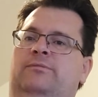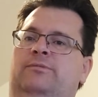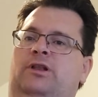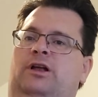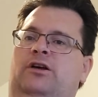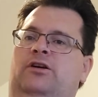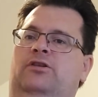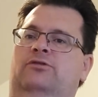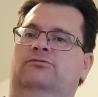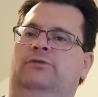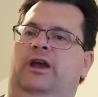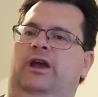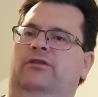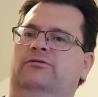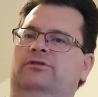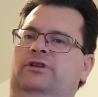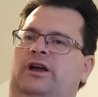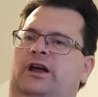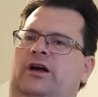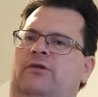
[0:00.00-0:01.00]
Bloodgood
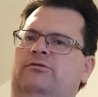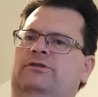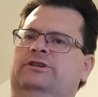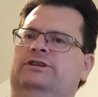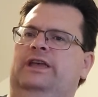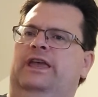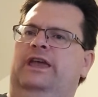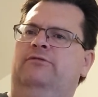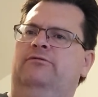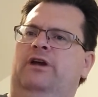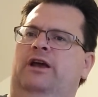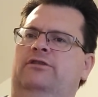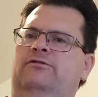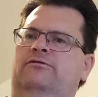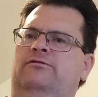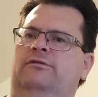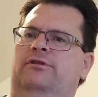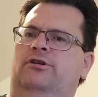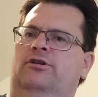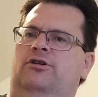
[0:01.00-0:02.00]
around, I would say
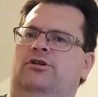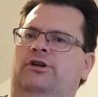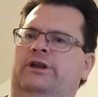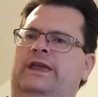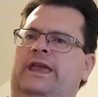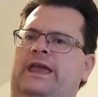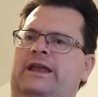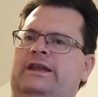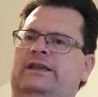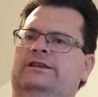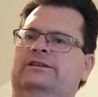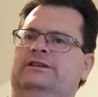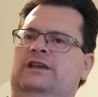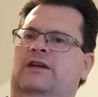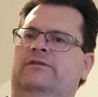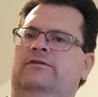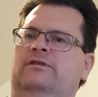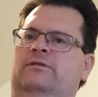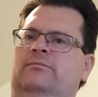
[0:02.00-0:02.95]
around early 87.